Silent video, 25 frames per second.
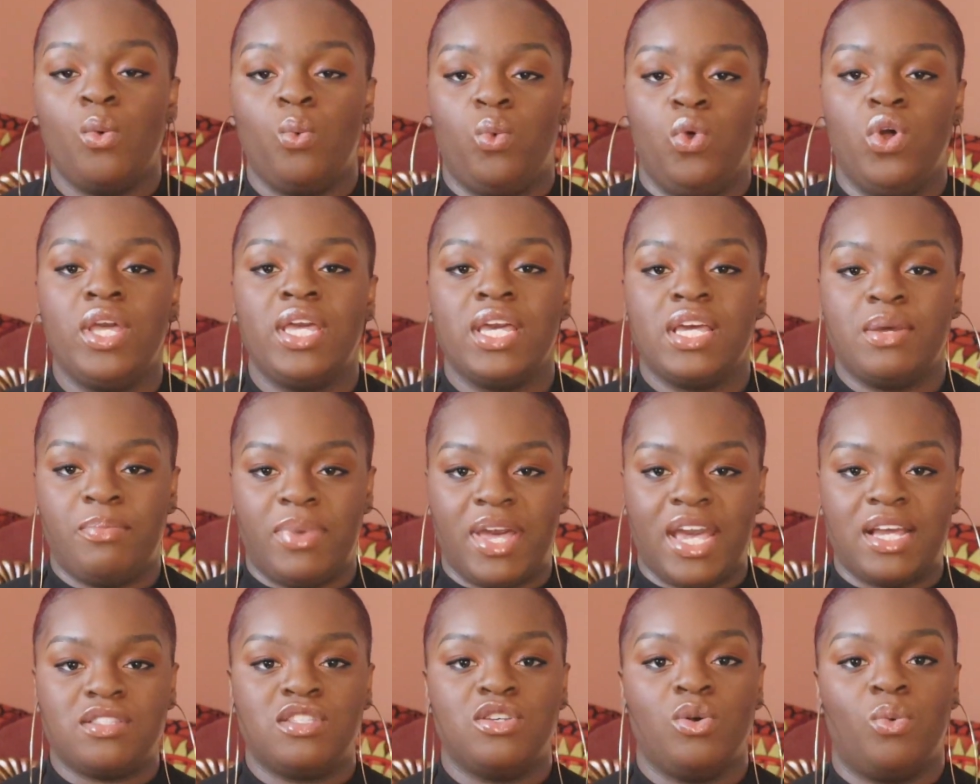We'll get
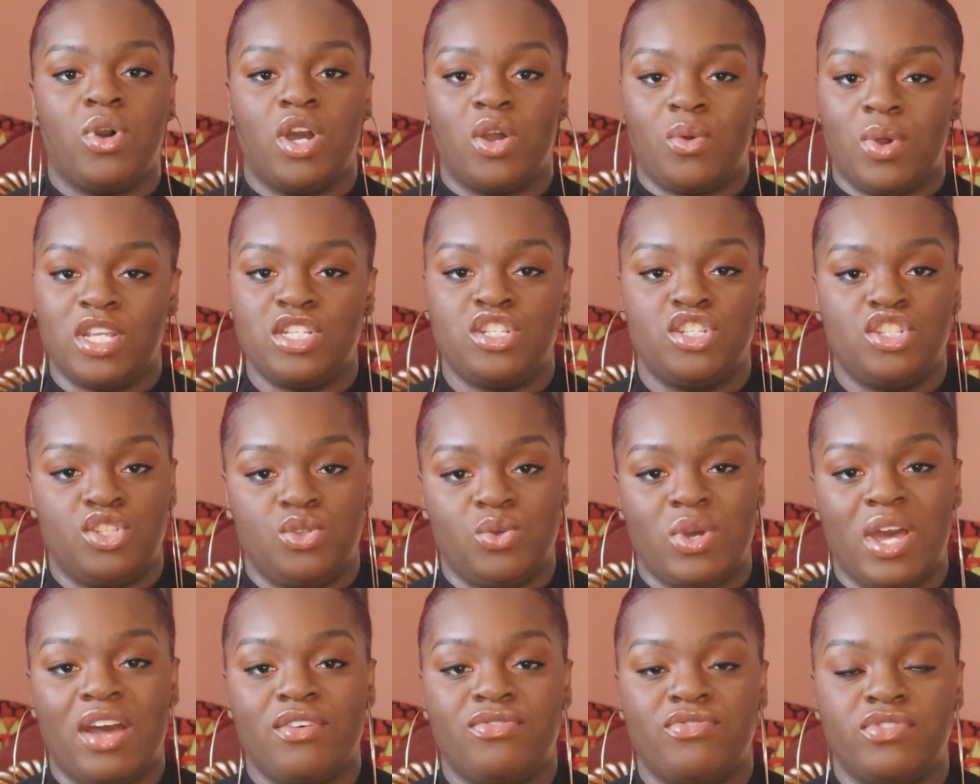back to what
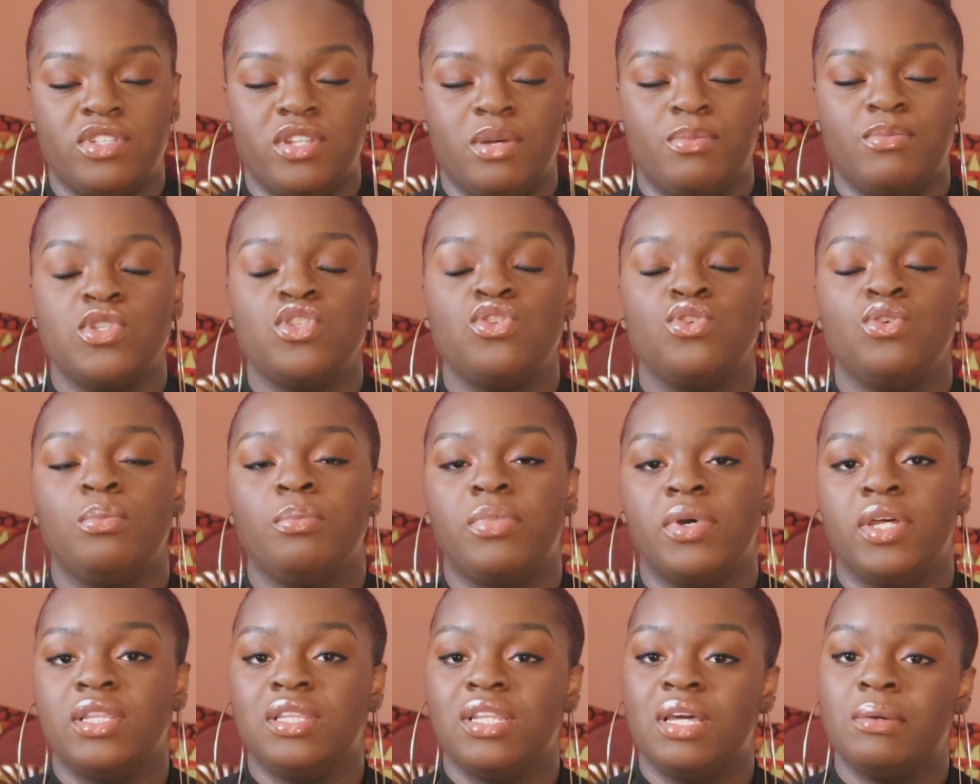questions you have for them
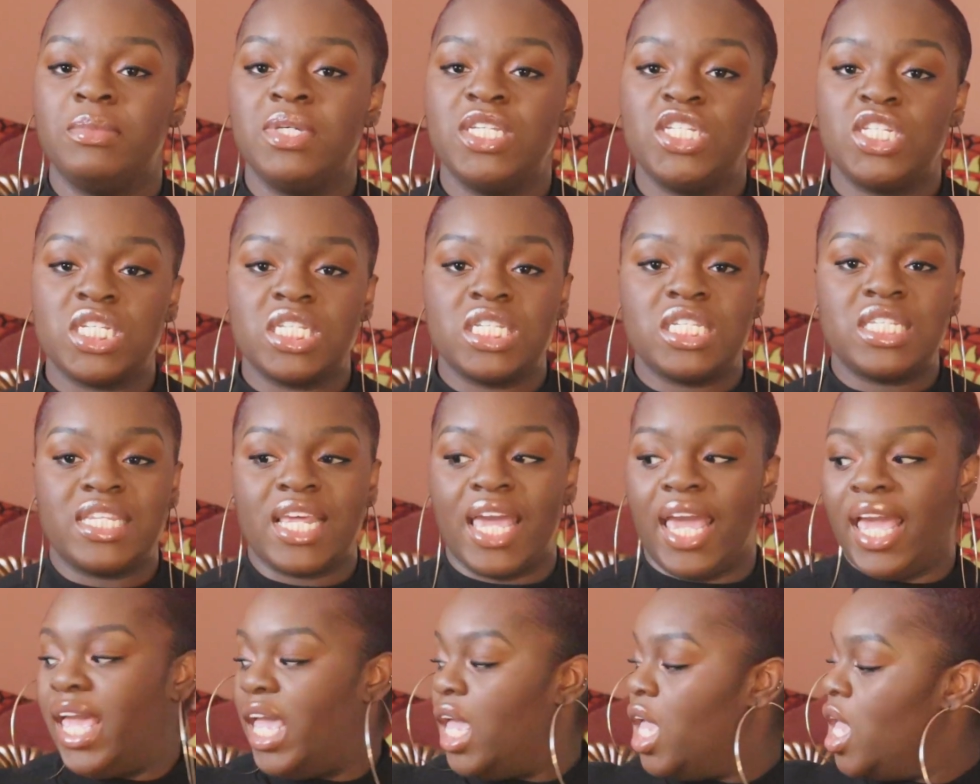soon, but let me just
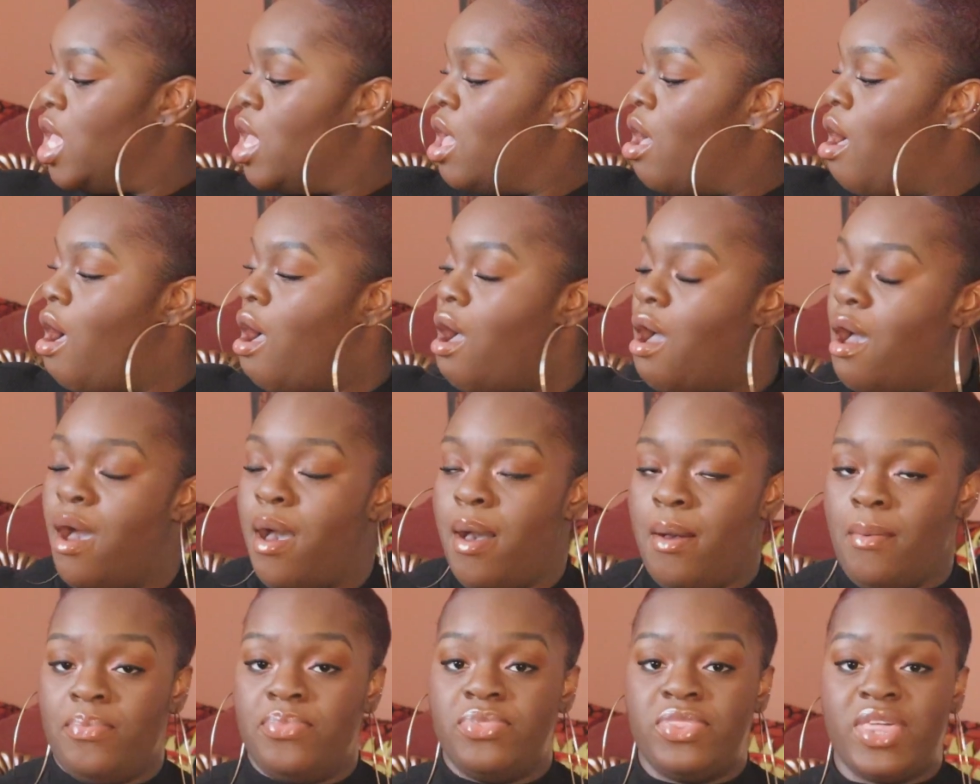say
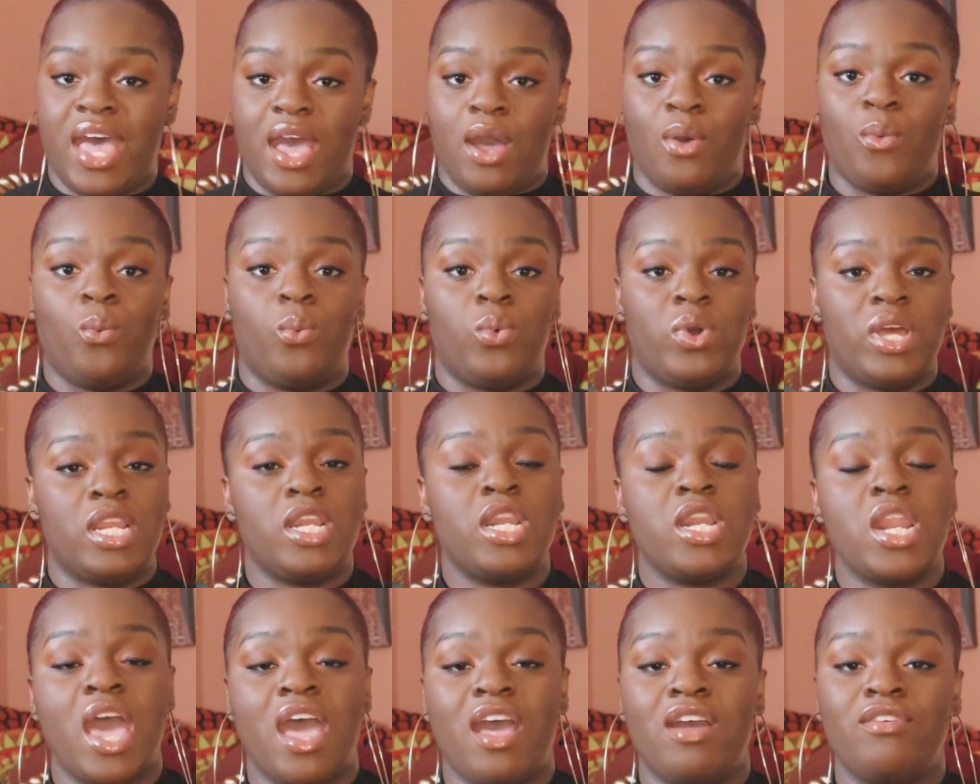that
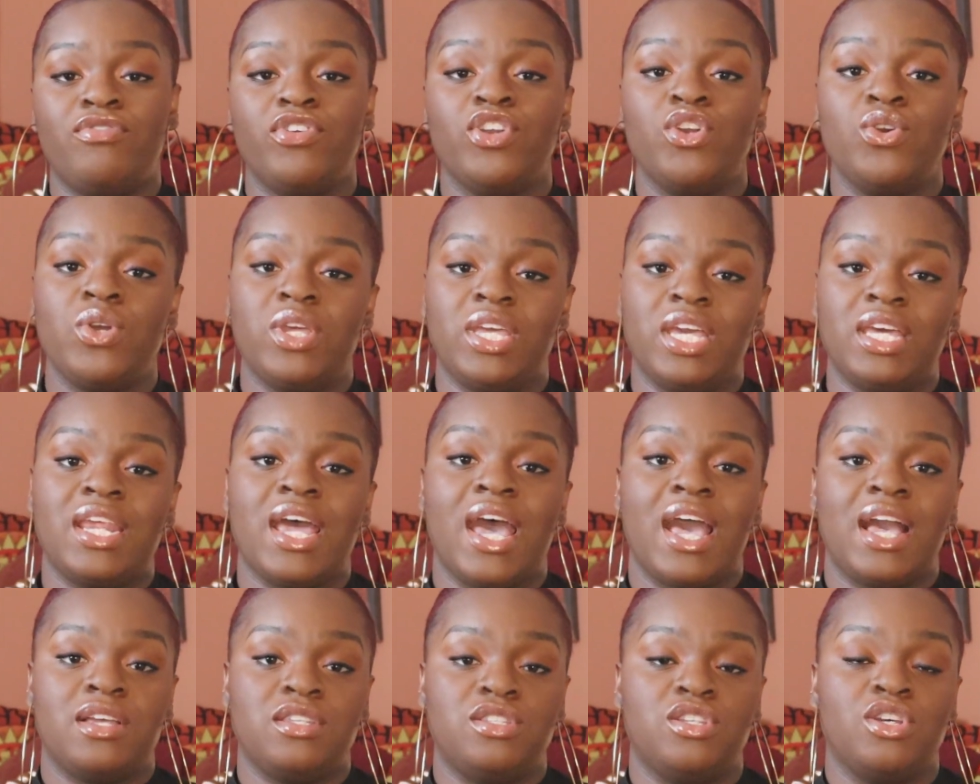whenever you get
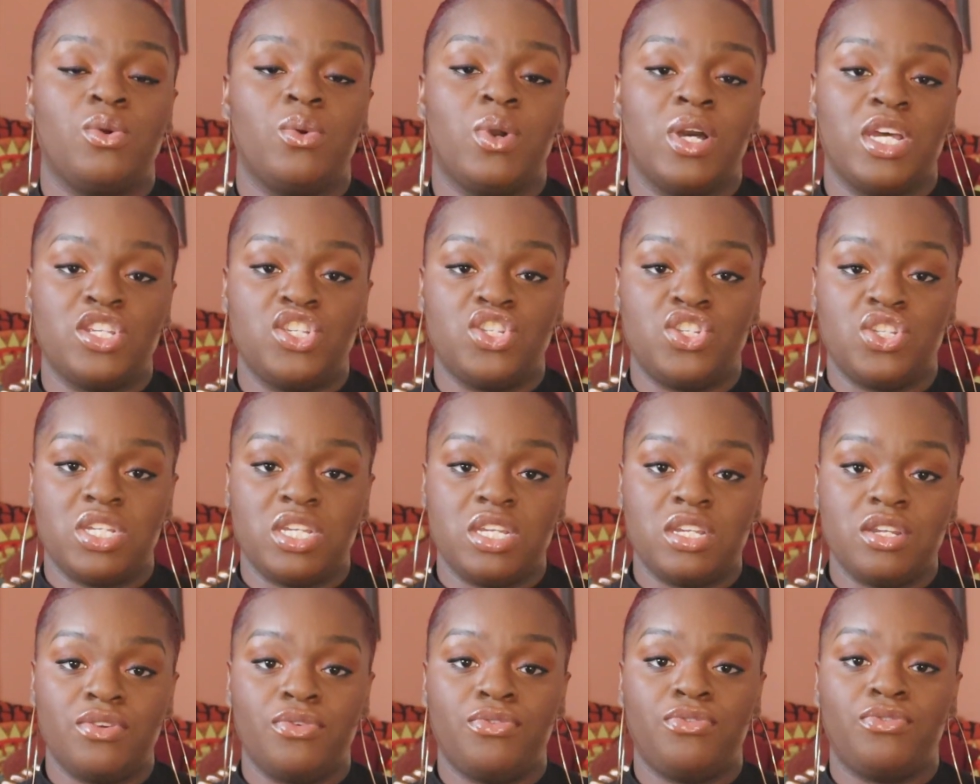asked a
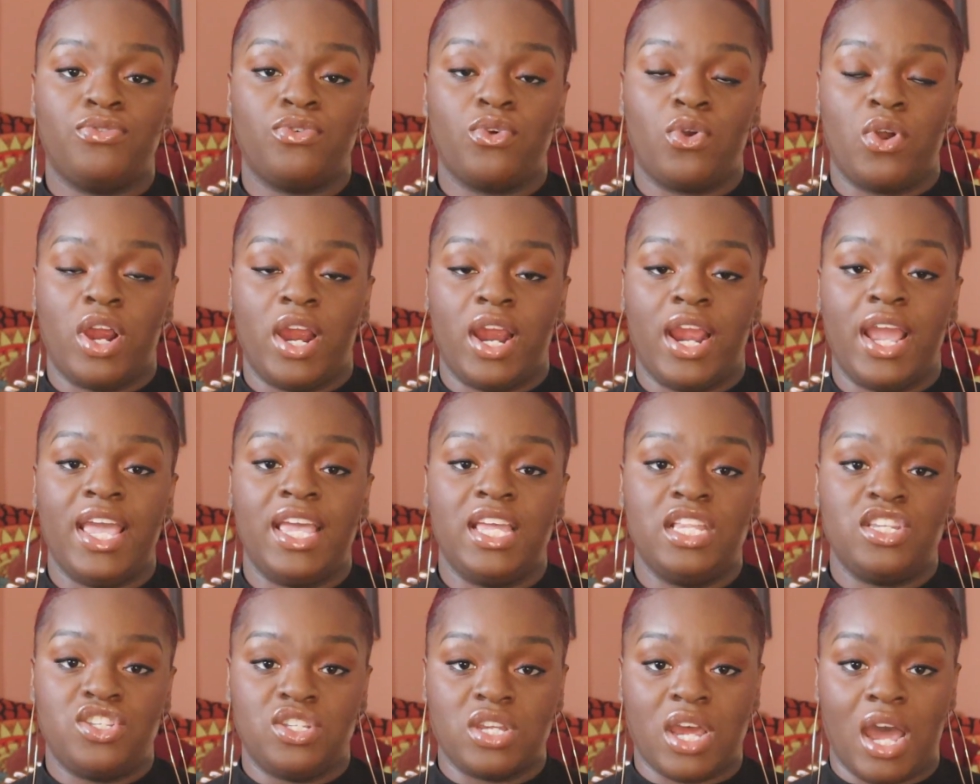question for
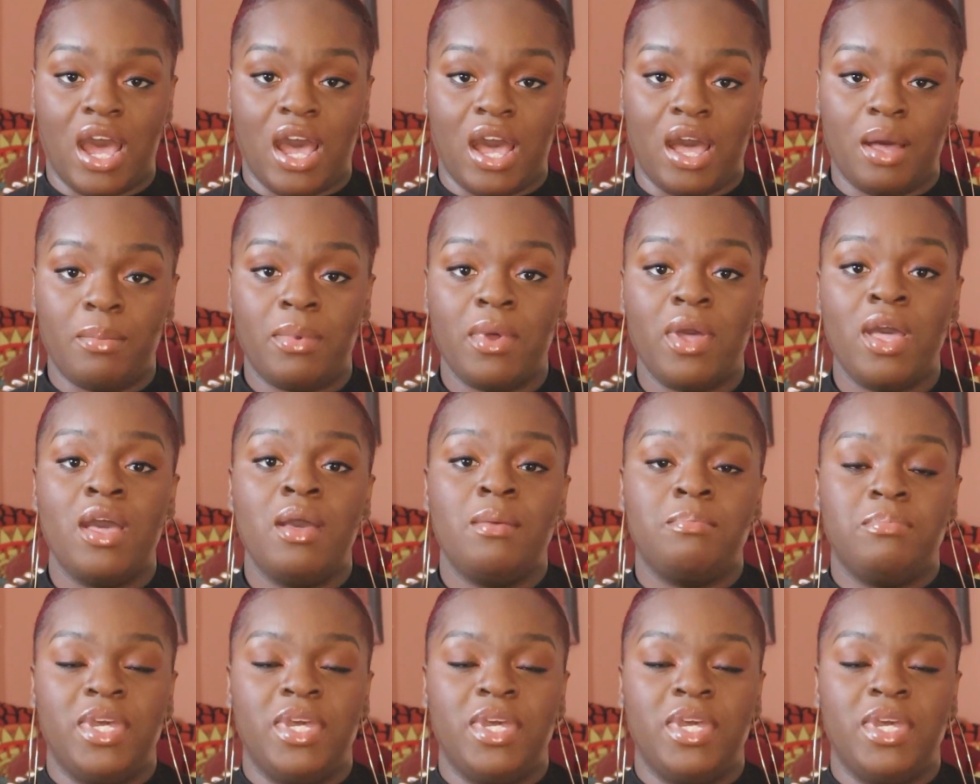a job,